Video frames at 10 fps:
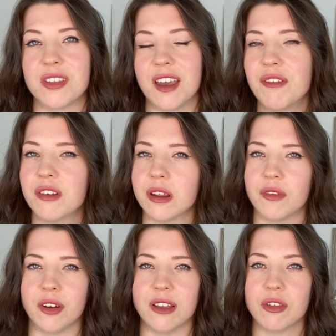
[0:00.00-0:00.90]
Definitely
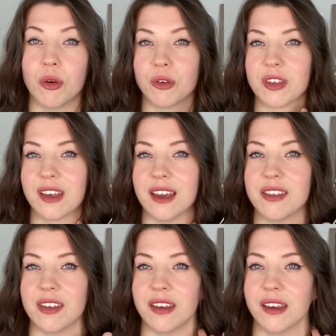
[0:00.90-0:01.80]
very
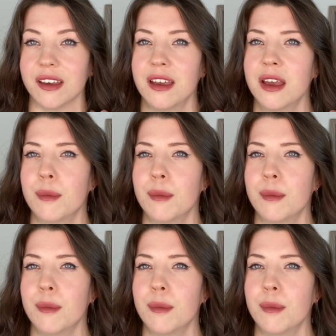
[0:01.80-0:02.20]
intoxicating,